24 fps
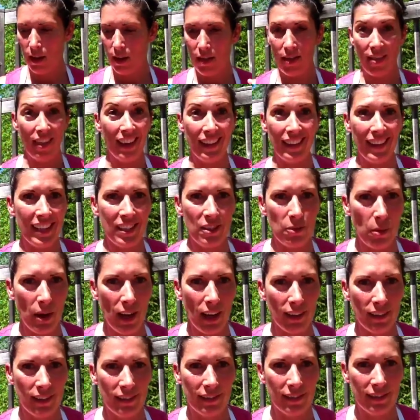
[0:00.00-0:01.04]
Then guess
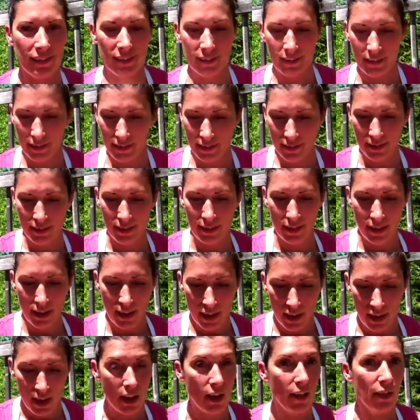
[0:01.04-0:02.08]
what?
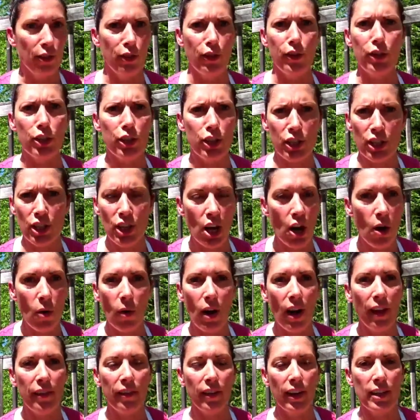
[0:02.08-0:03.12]
There's no
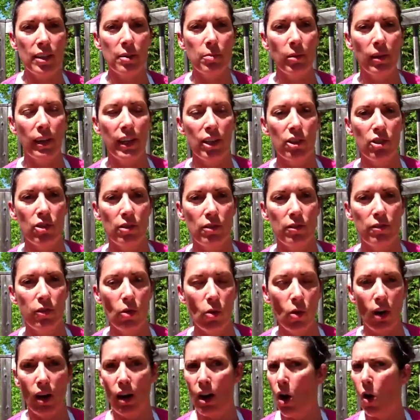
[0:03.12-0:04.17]
other explanation
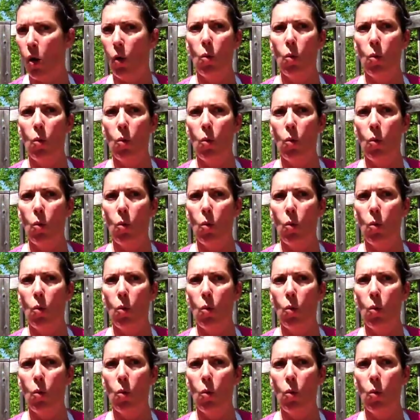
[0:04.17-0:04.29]
for